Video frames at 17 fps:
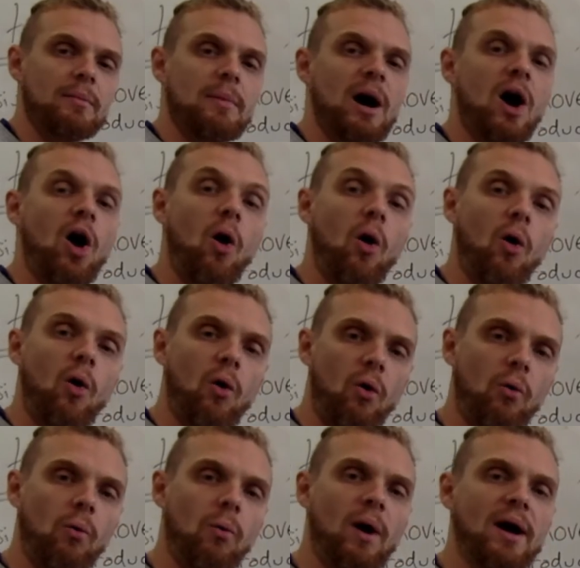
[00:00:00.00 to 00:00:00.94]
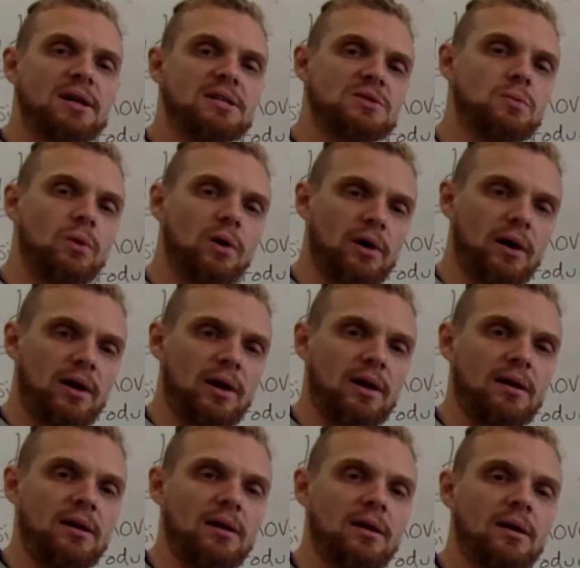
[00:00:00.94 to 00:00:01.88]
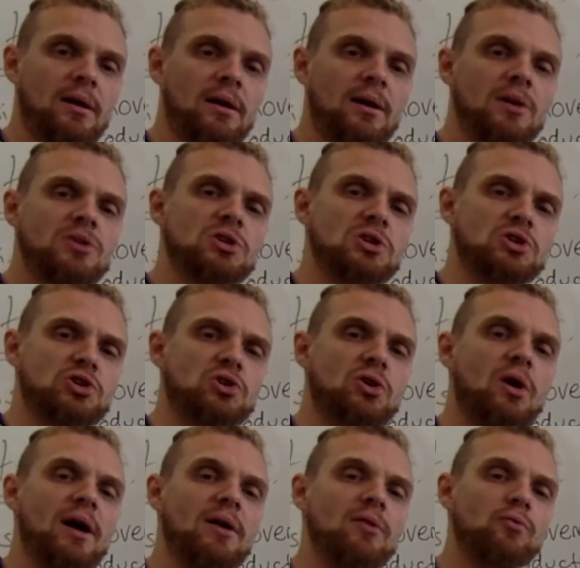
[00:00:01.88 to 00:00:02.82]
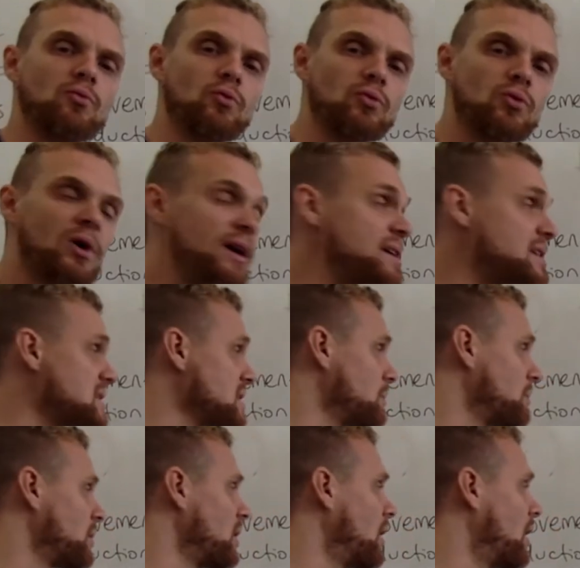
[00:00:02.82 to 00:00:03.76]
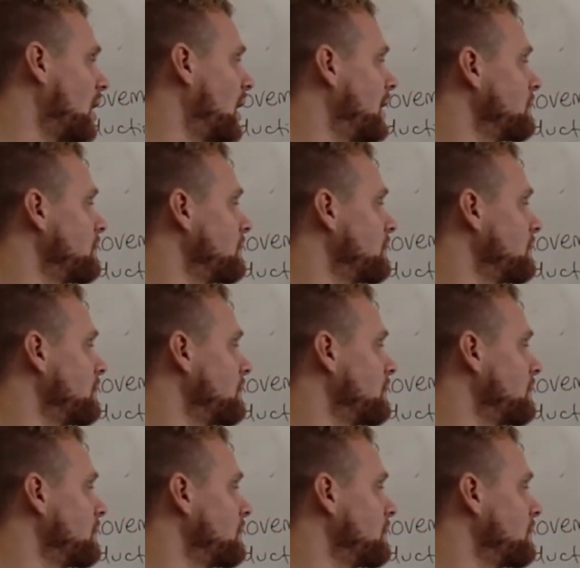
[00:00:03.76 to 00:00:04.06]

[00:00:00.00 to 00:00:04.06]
are always working to try and resupply